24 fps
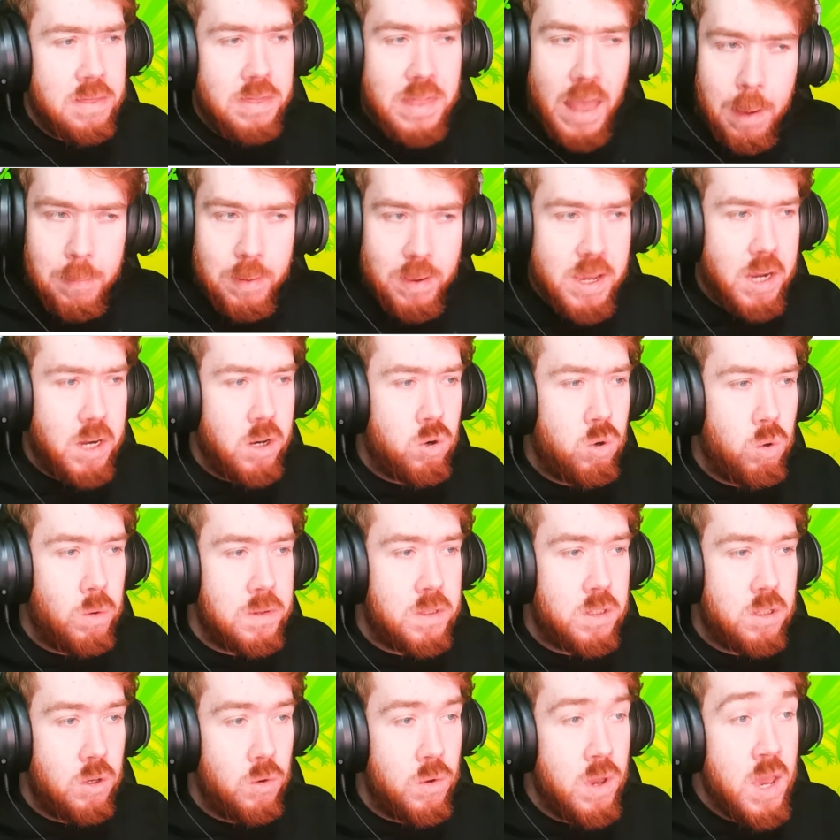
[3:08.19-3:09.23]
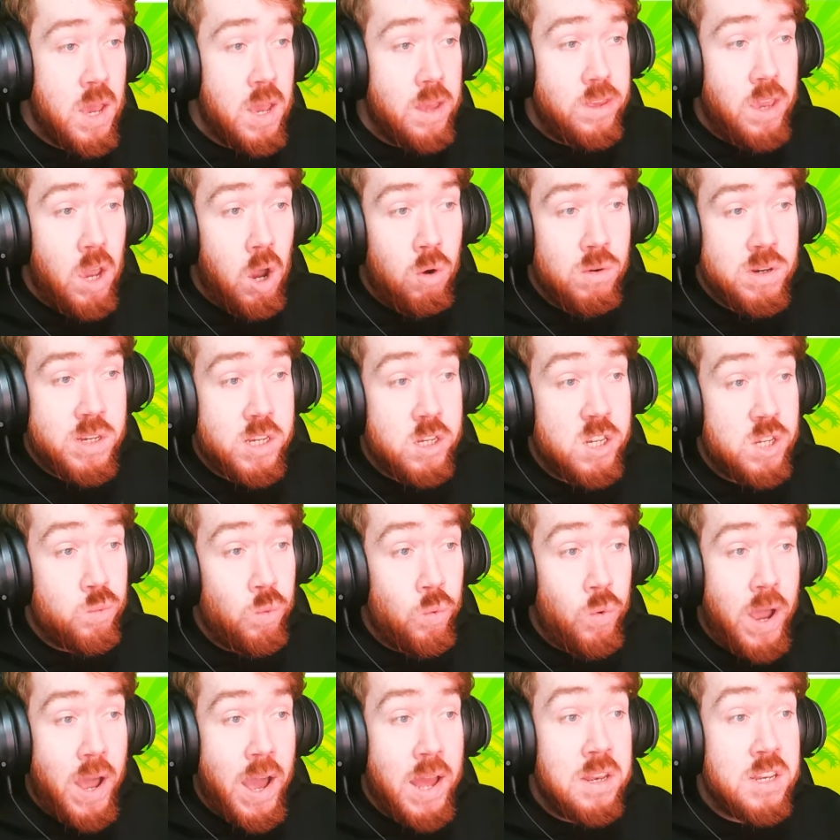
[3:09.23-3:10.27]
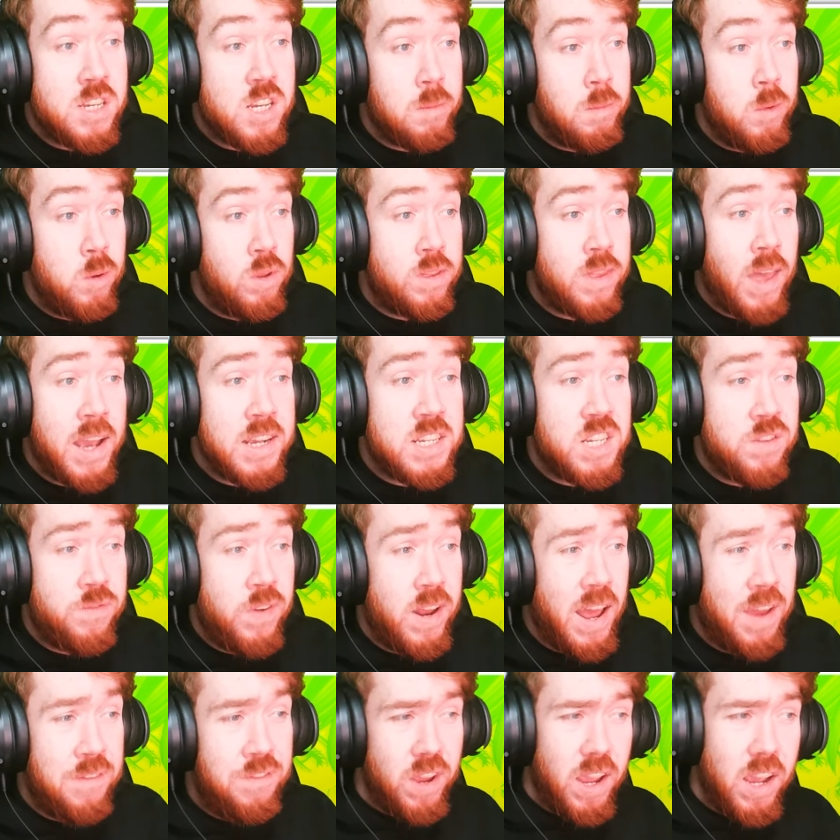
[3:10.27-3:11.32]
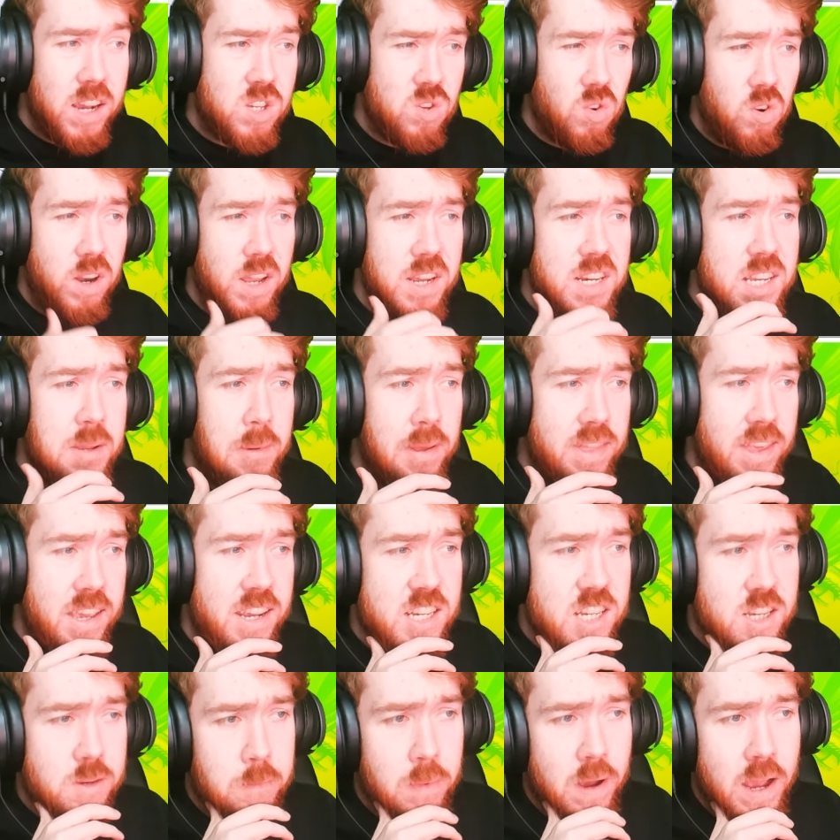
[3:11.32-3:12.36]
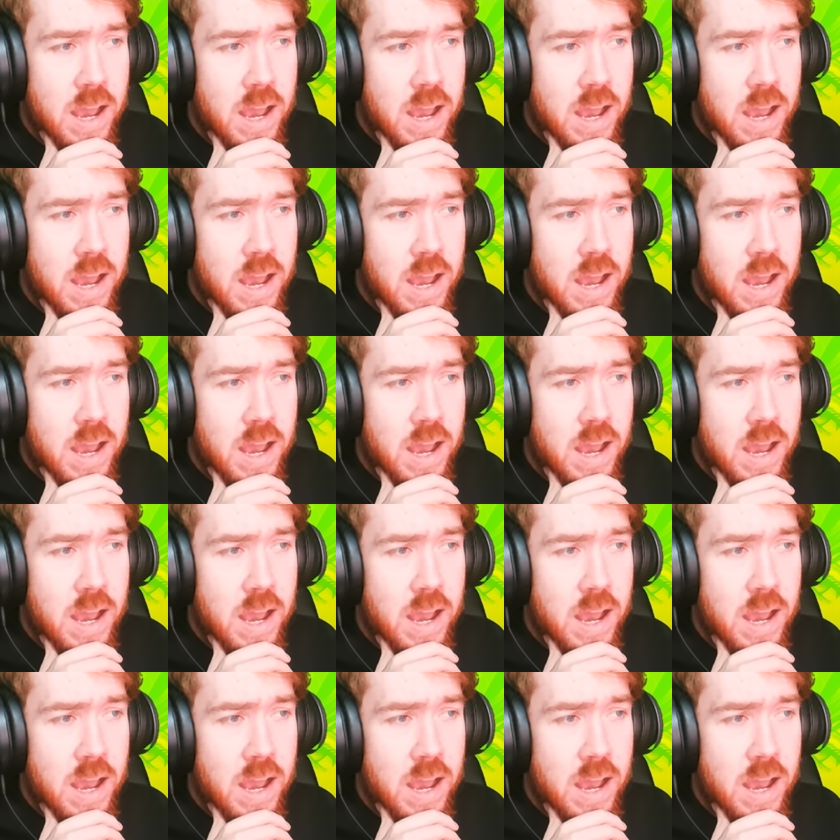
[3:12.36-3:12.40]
That'd be kind of cool too. The Osus will add in some new dice event. I think I saw leaks about this.